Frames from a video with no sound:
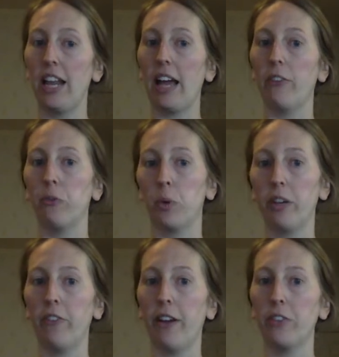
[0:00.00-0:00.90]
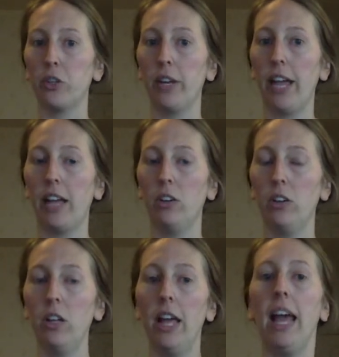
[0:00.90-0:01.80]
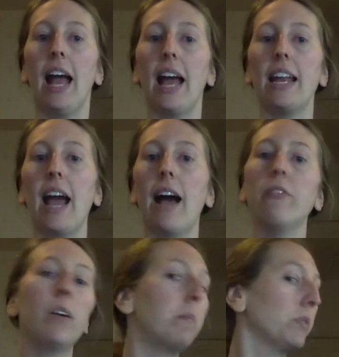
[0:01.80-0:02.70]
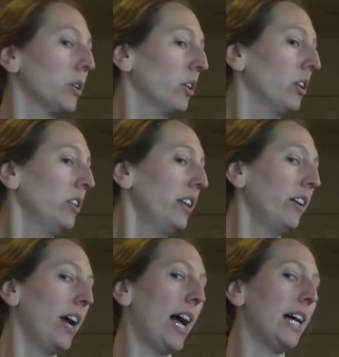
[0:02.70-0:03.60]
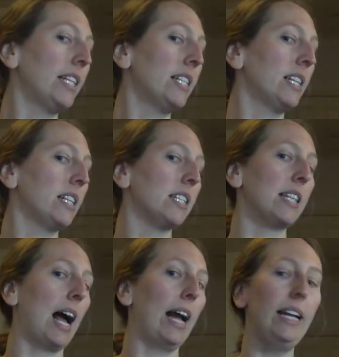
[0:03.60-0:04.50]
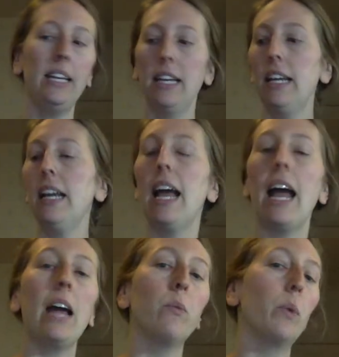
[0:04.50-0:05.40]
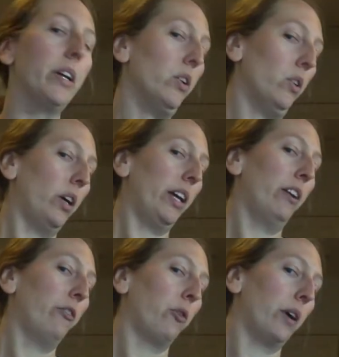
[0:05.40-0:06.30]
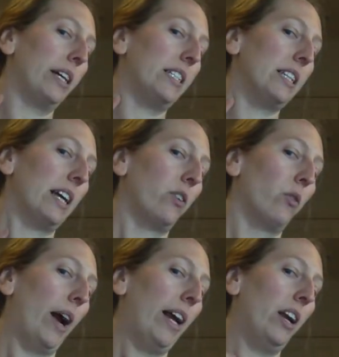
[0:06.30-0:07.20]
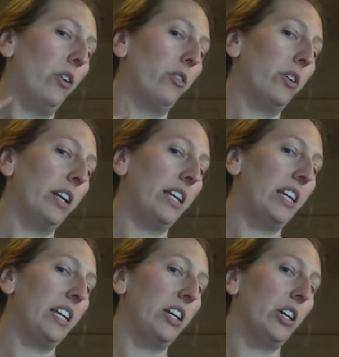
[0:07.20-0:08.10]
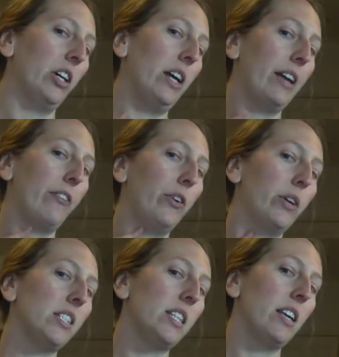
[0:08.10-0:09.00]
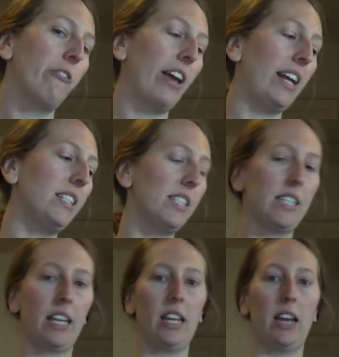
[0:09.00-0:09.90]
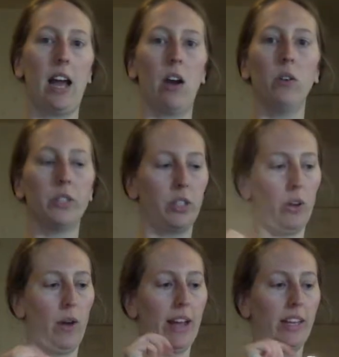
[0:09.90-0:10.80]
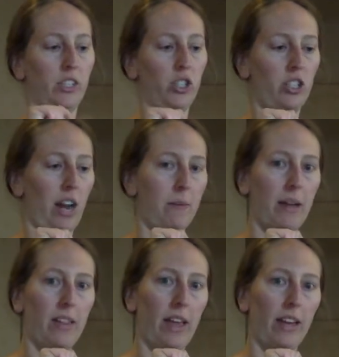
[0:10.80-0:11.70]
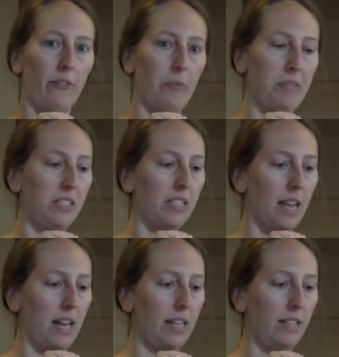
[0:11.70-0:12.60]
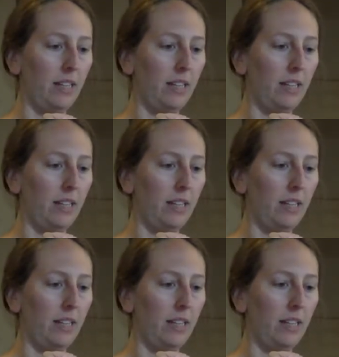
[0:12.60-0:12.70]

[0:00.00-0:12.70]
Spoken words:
at a 45-degree angle and have them turn their head to the side. And what you're looking for is like right over in here, if you can see a vein sticking out, so I can shine my light from the side.